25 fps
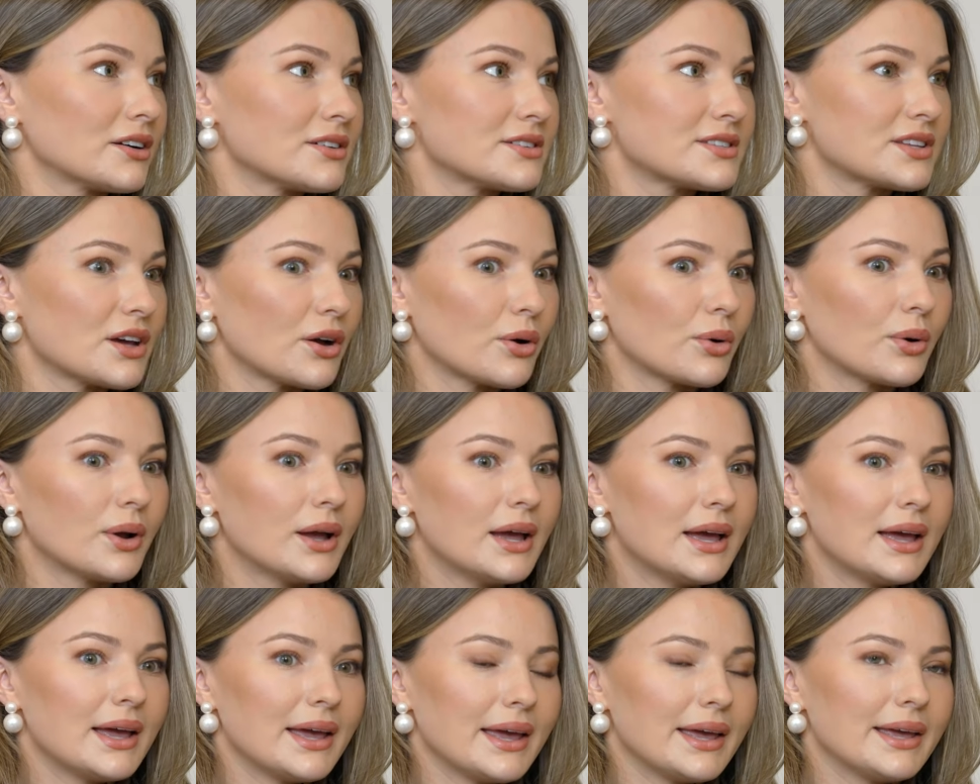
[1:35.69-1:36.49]
So
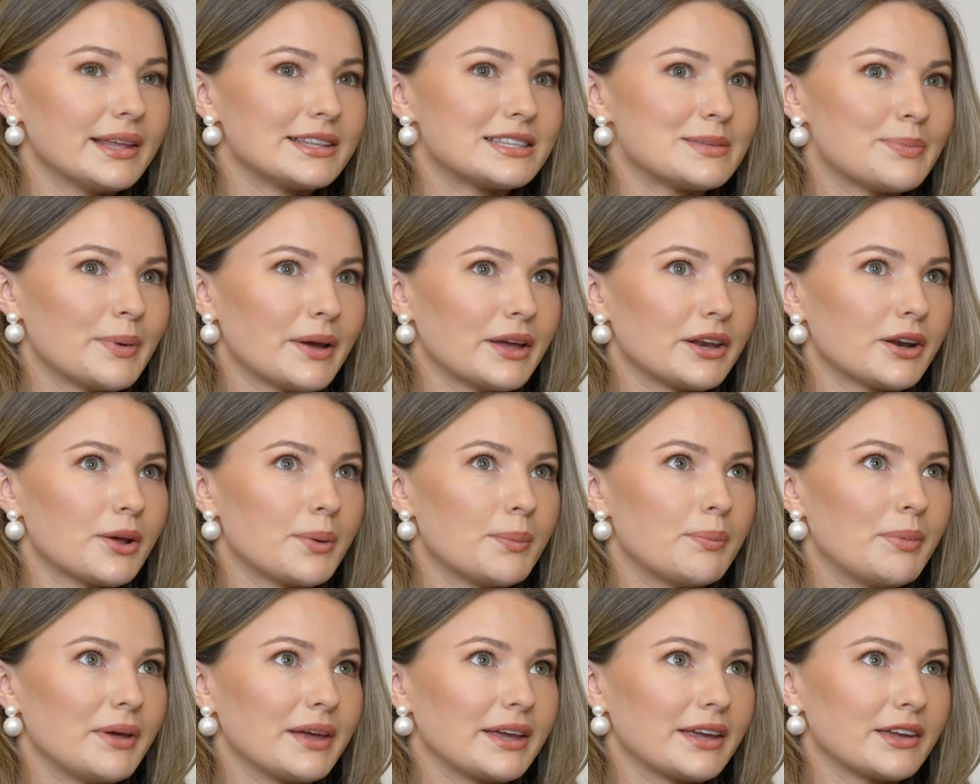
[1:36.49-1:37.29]
it's been a
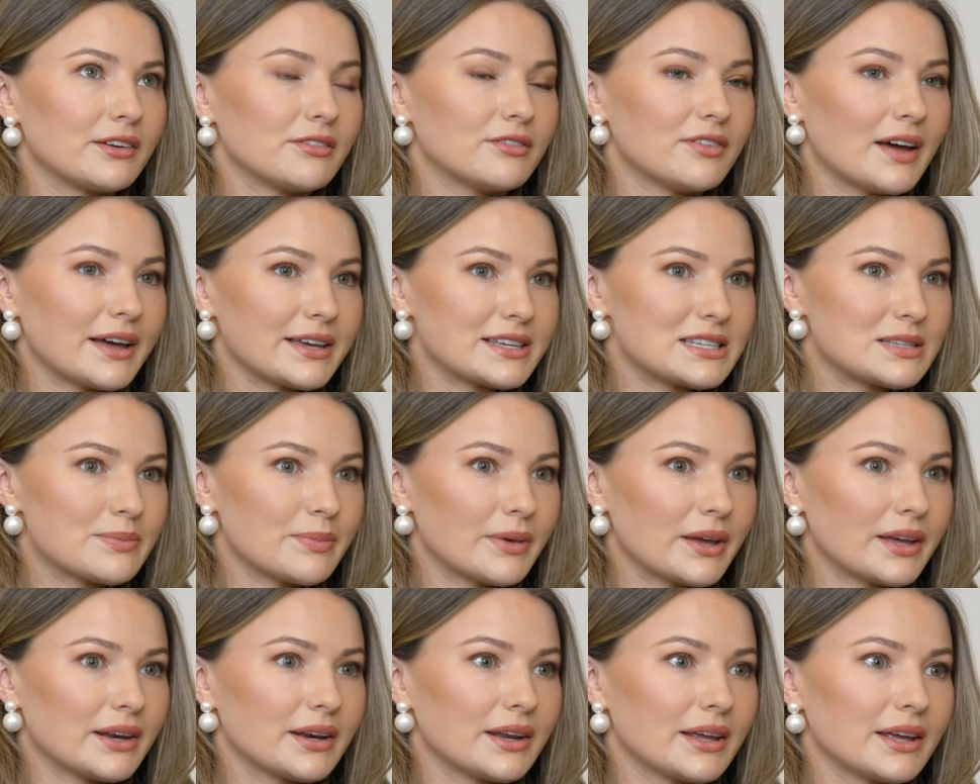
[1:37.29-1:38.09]
big
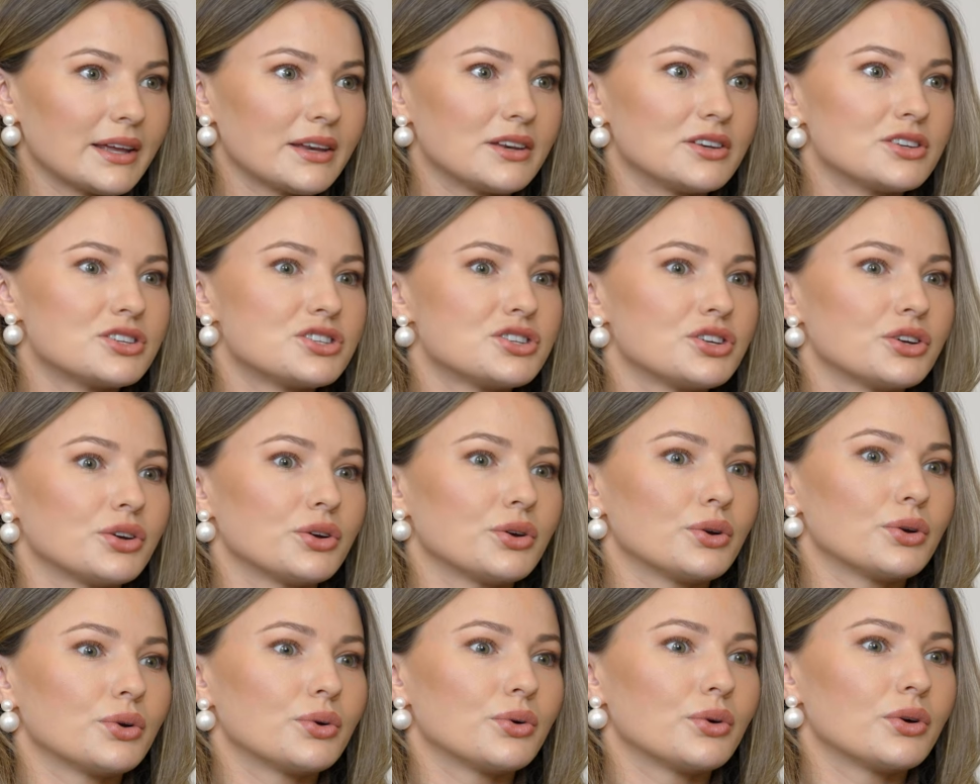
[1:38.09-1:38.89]
investment
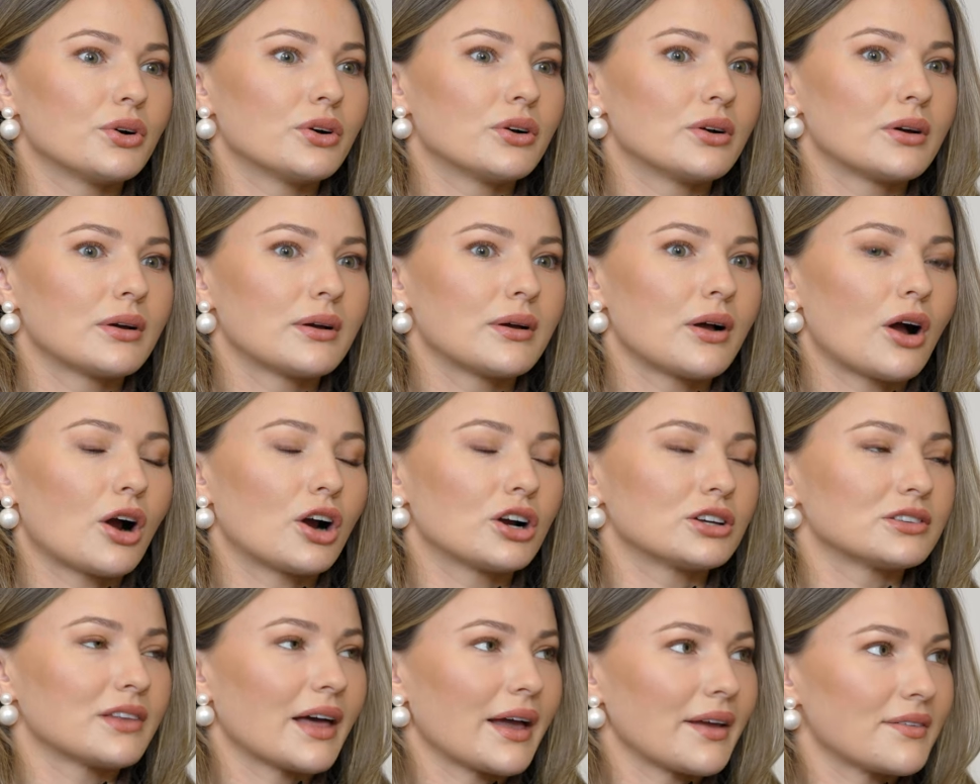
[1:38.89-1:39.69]
into
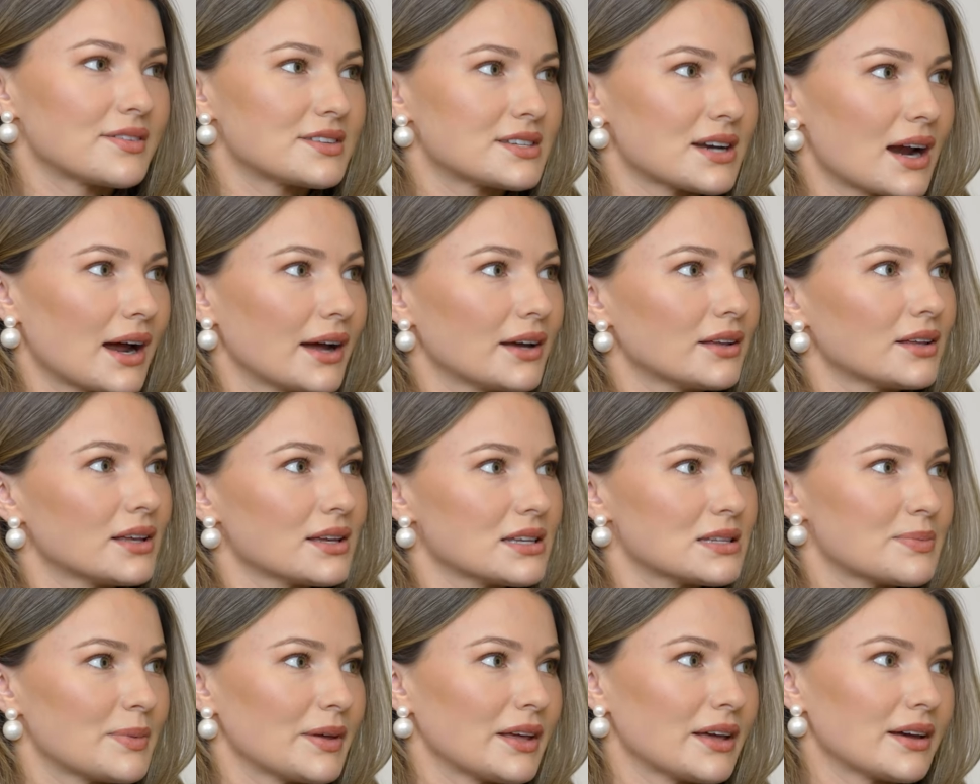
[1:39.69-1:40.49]
our
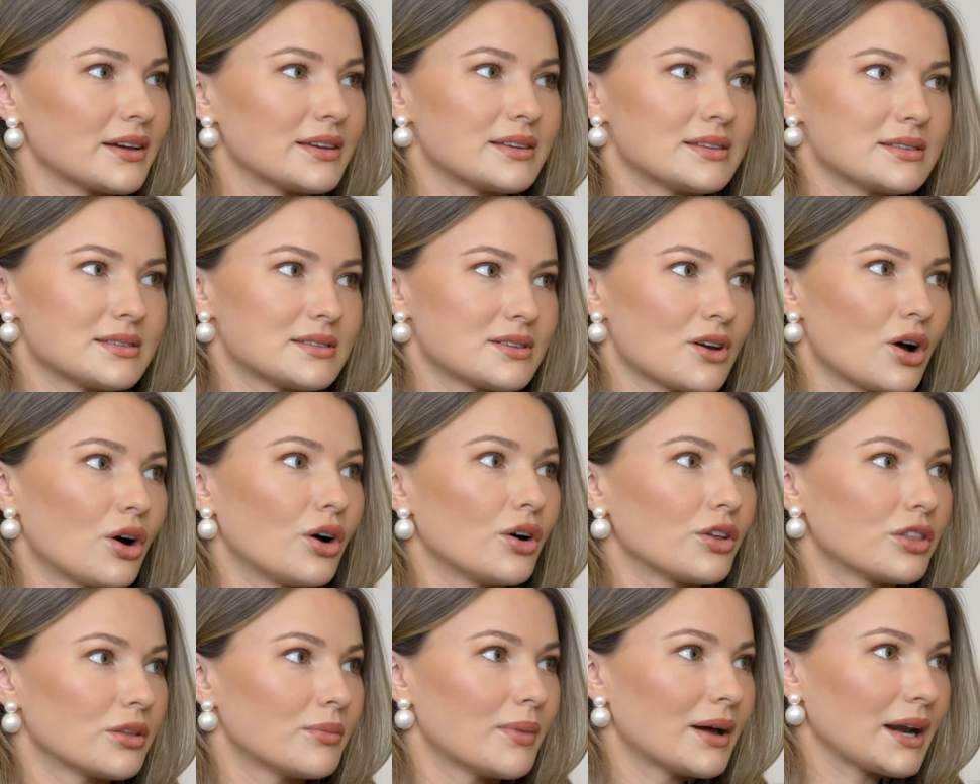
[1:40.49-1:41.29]
lifestyles, because
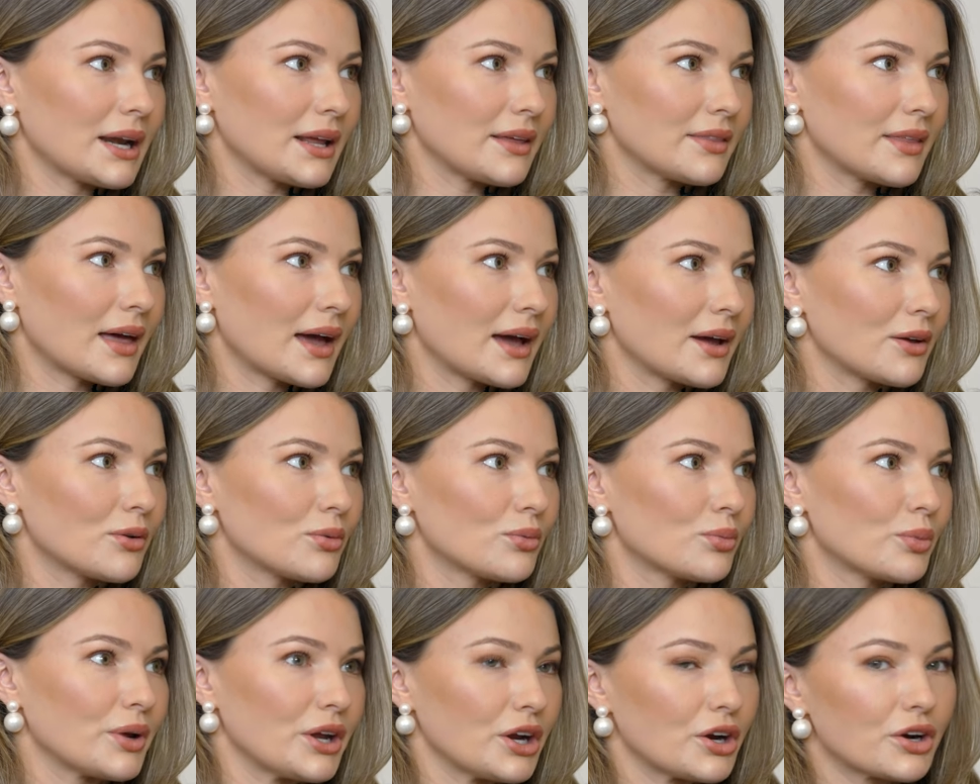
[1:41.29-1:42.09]
all the money that
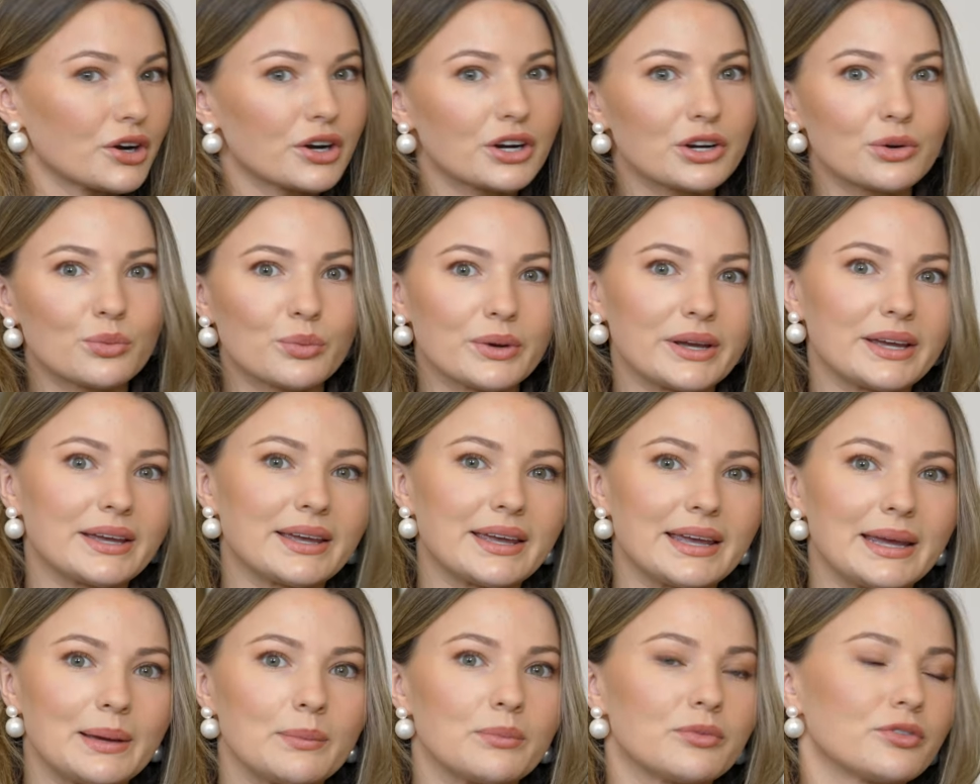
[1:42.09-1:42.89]
we earn, we
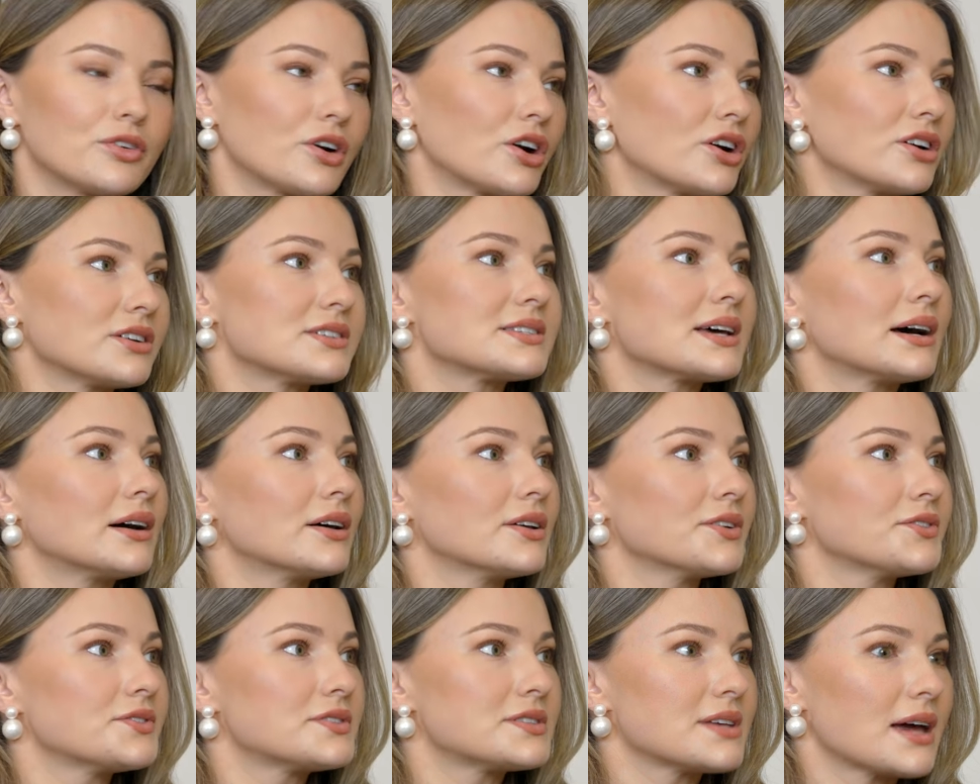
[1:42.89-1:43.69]
keep for
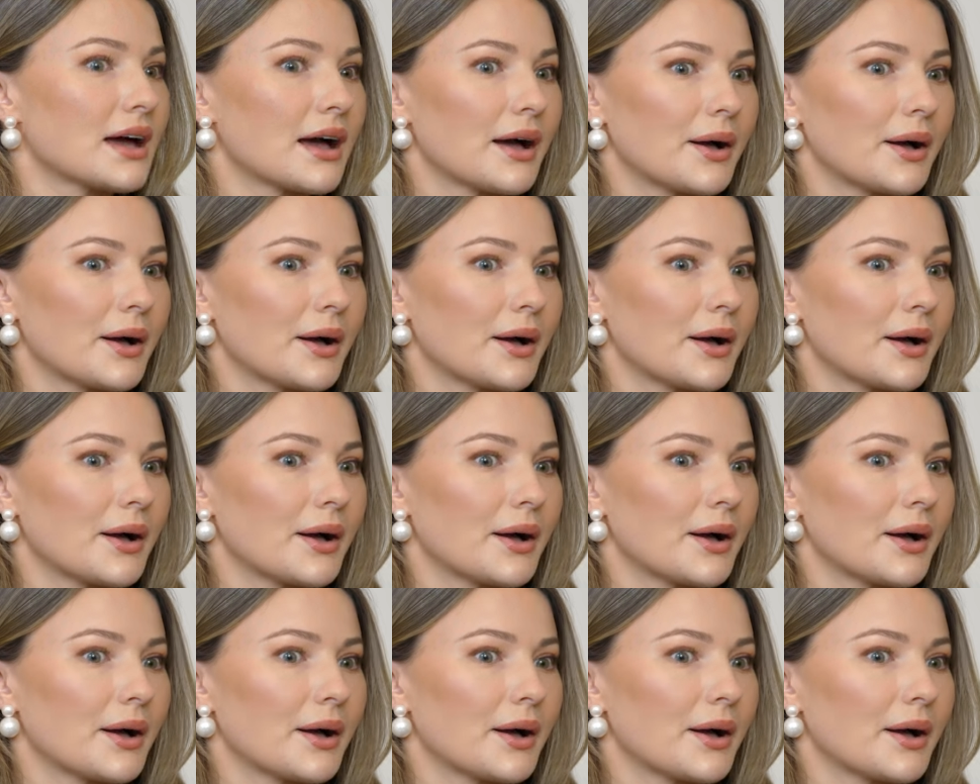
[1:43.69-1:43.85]
ourselves.